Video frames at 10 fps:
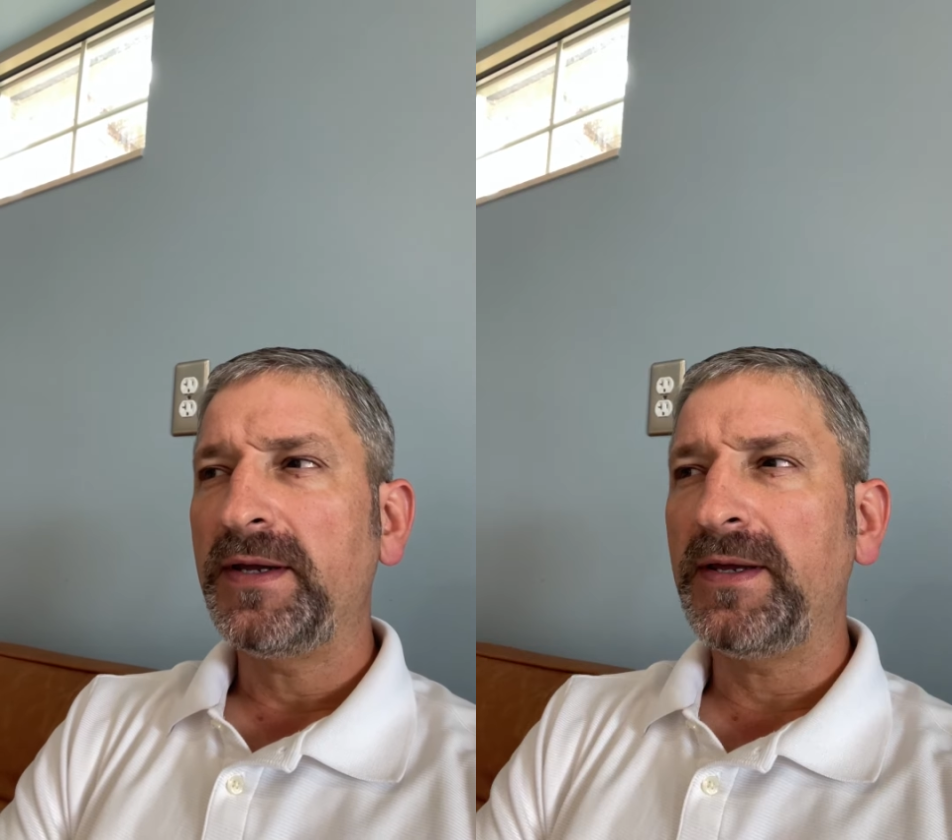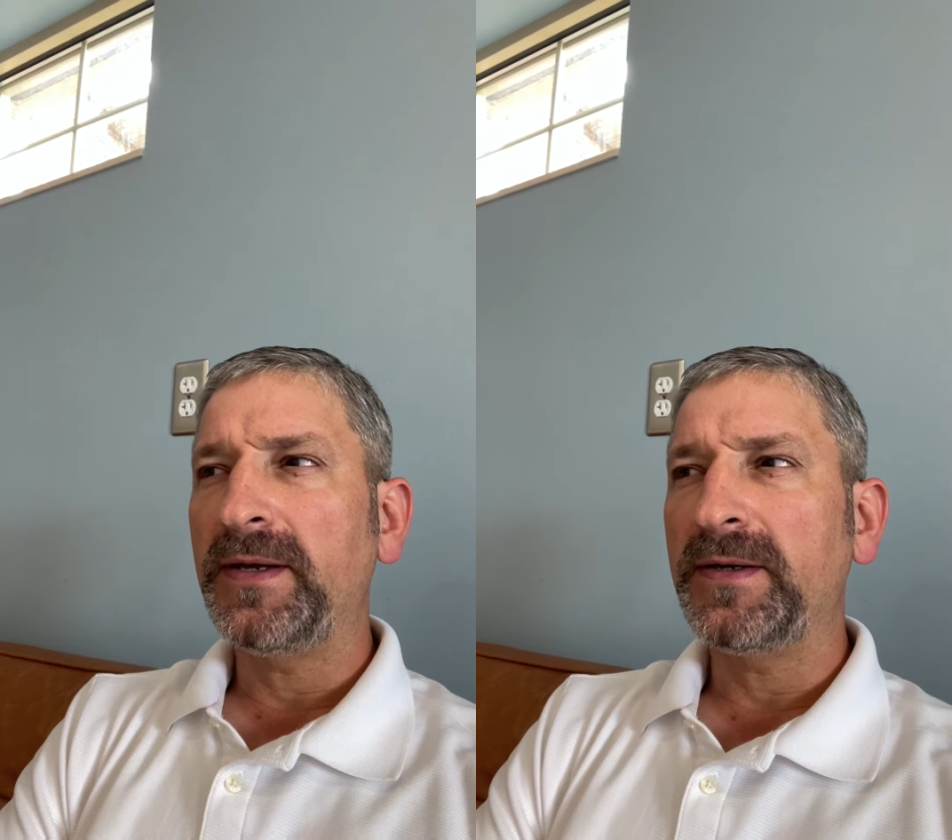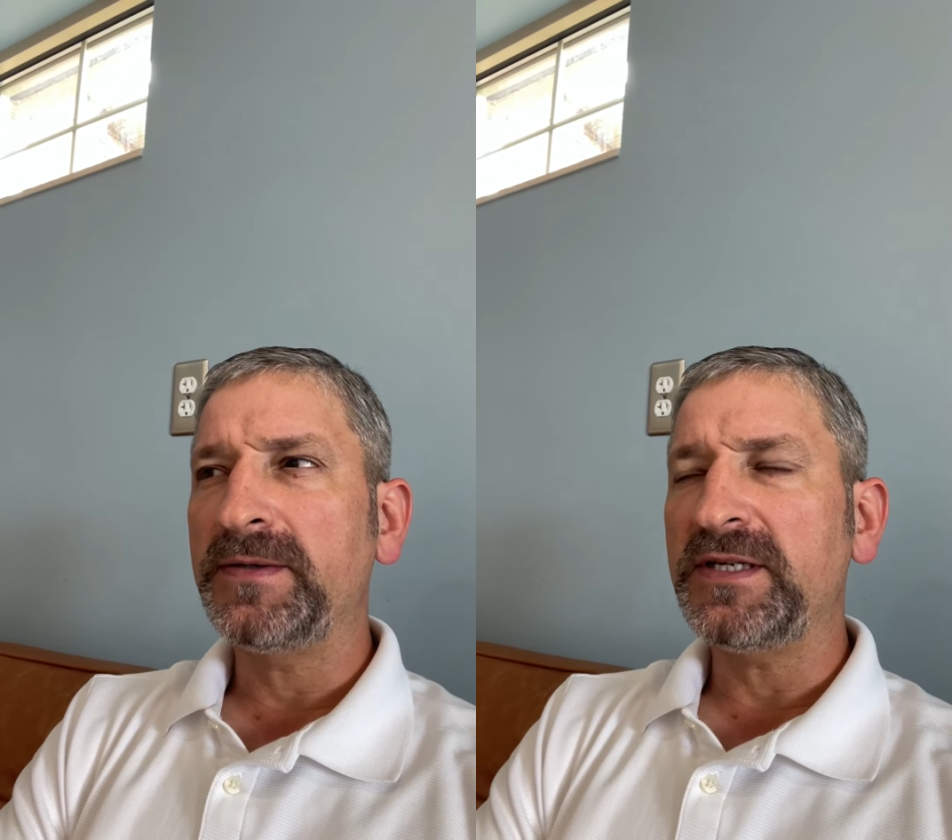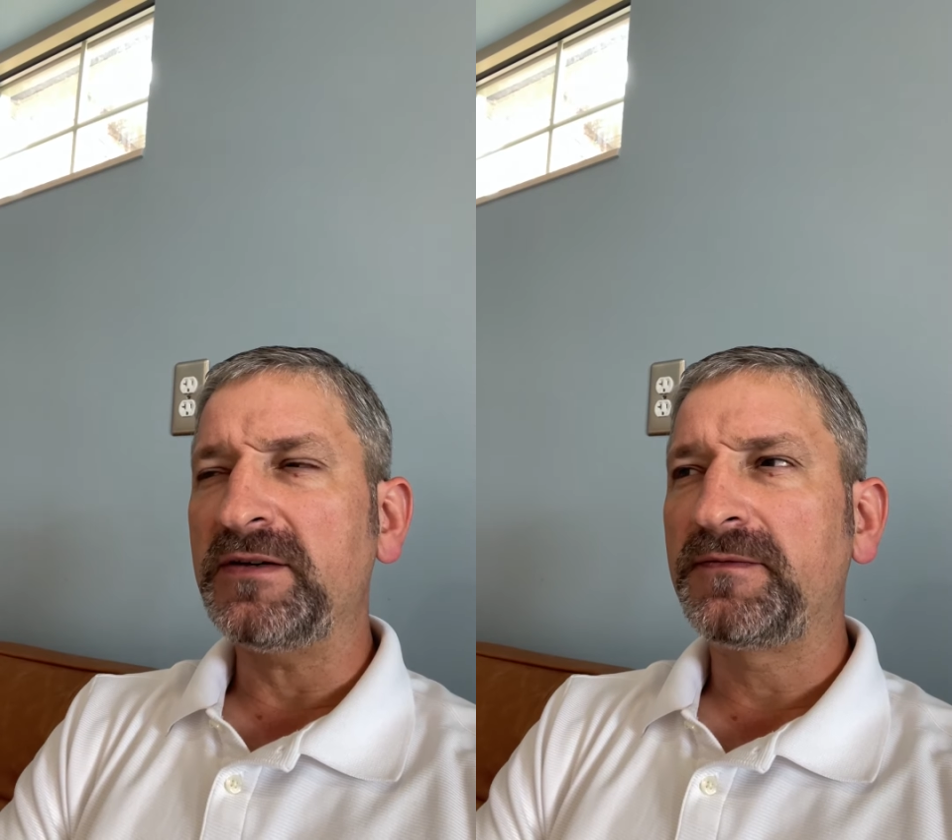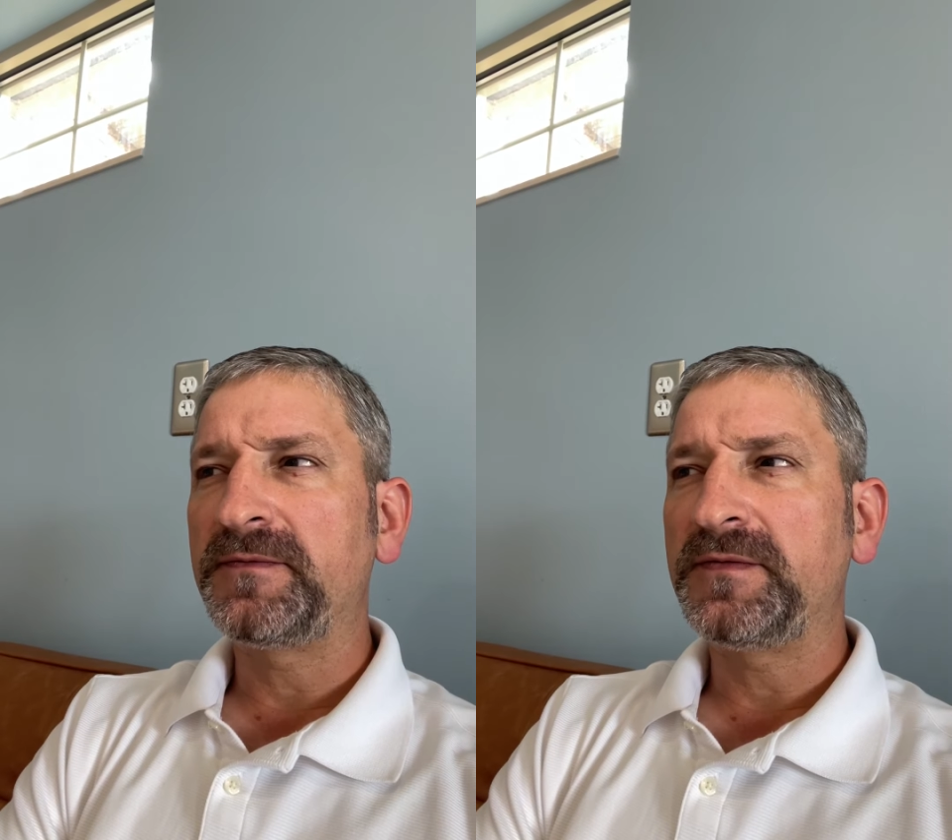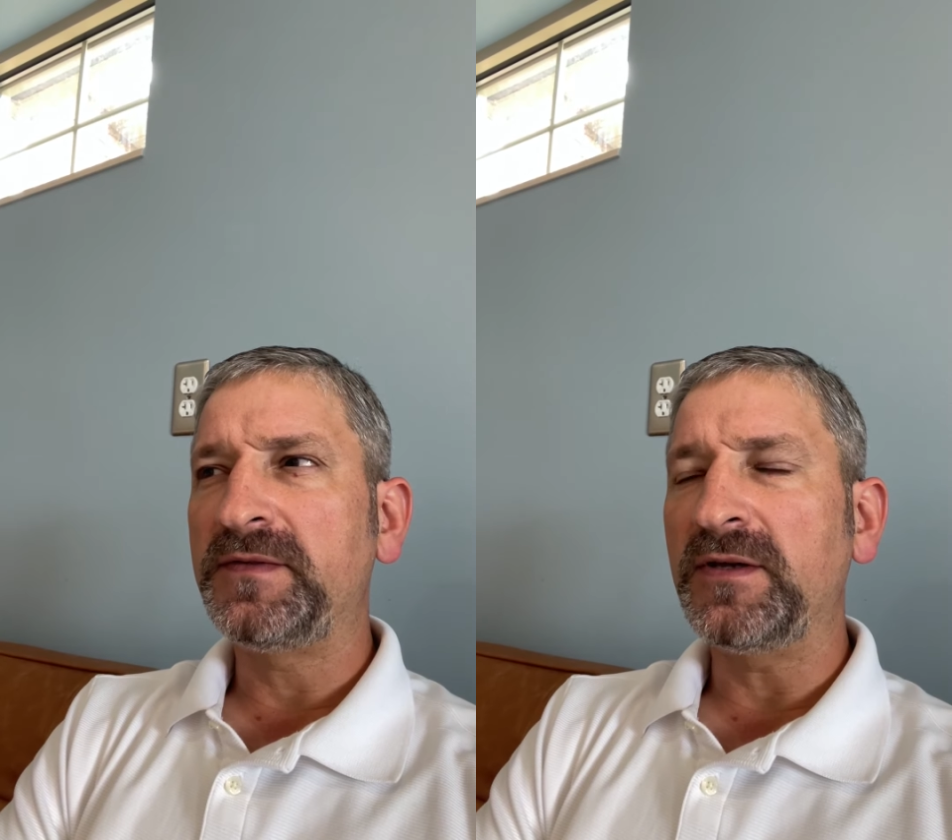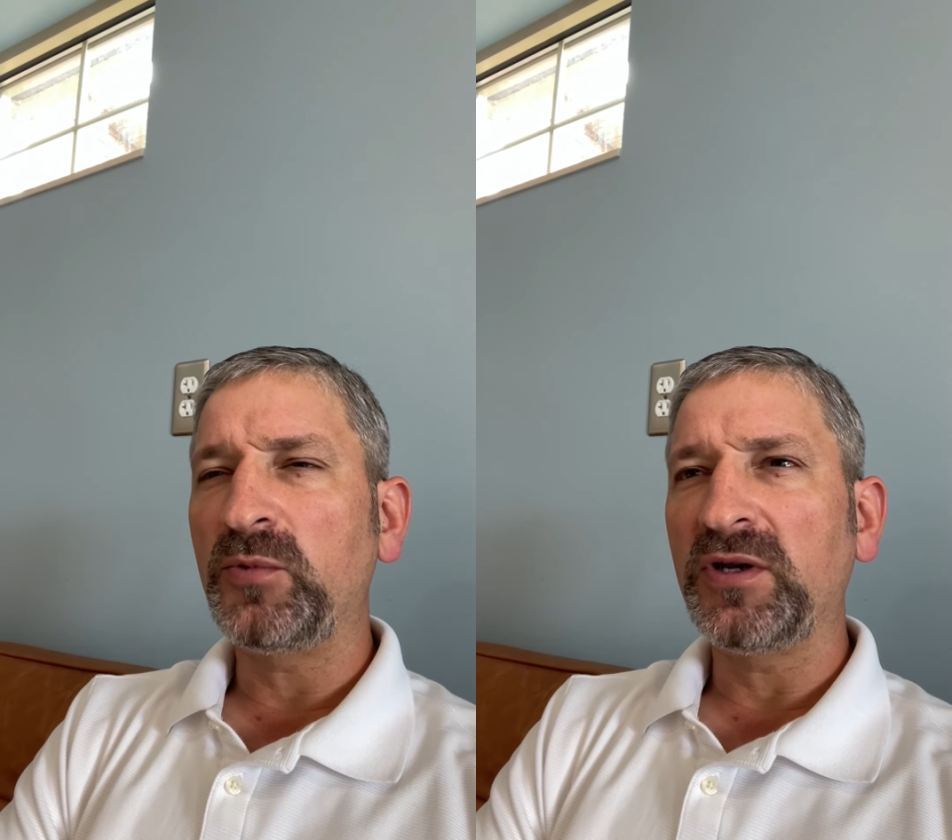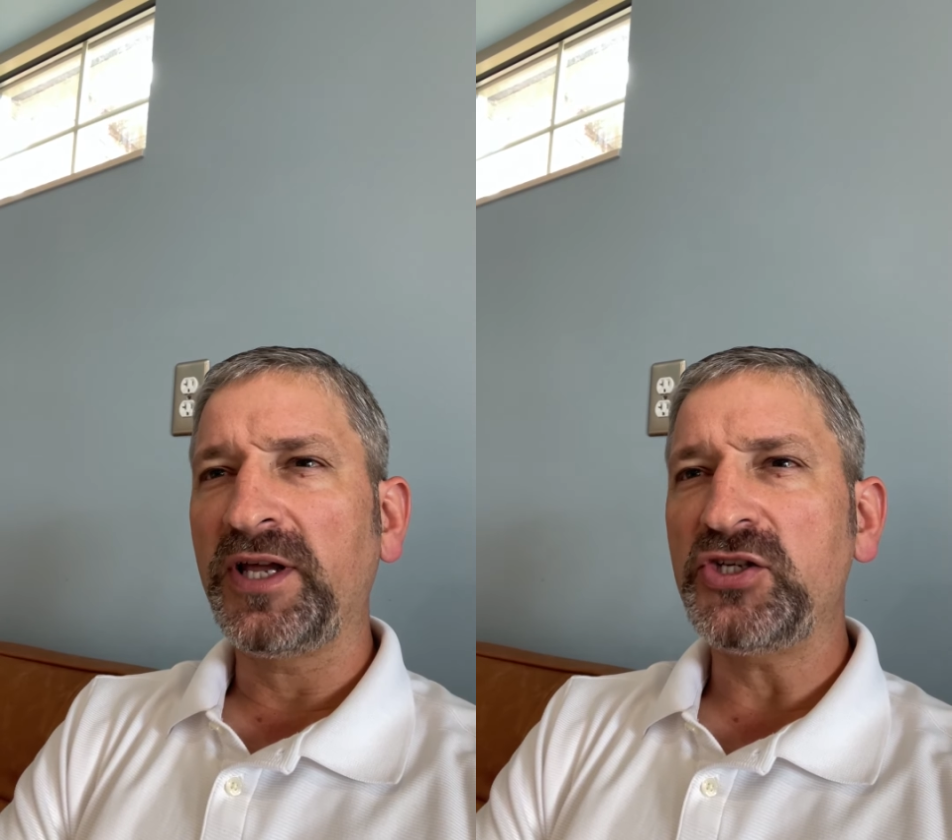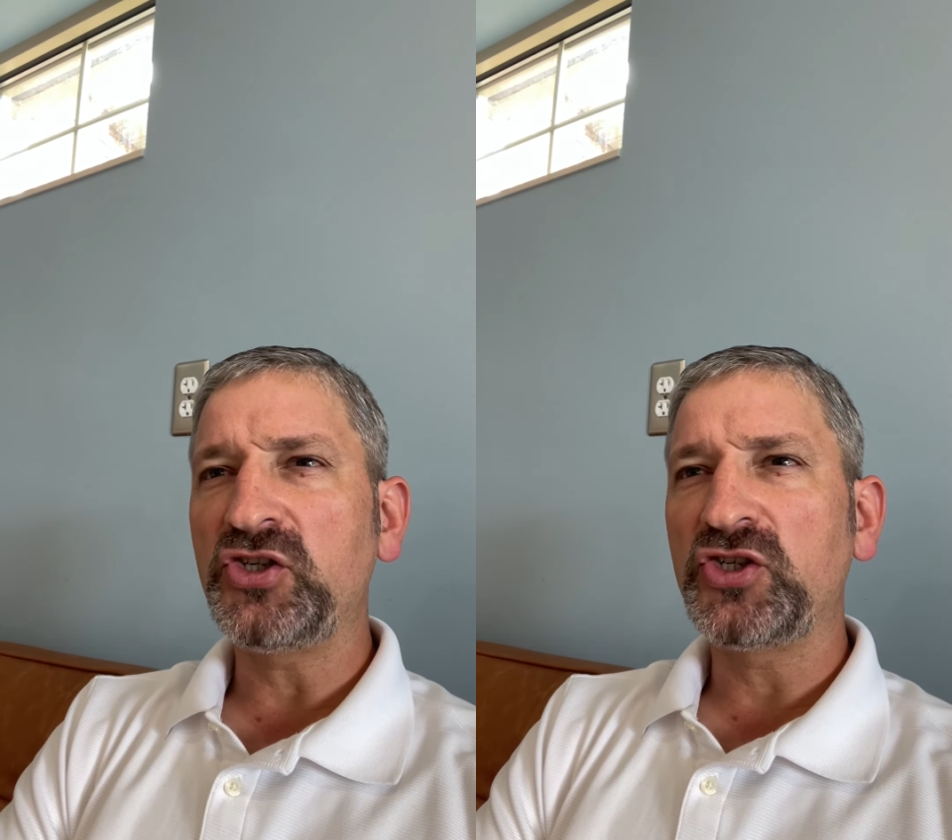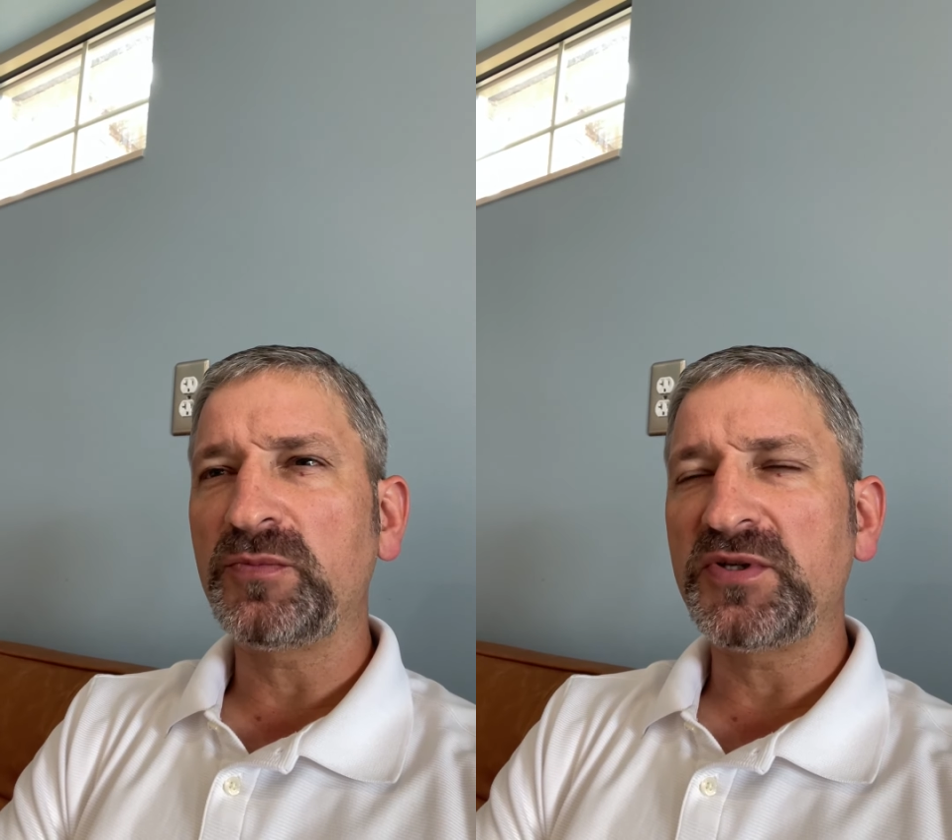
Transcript: And if the relationship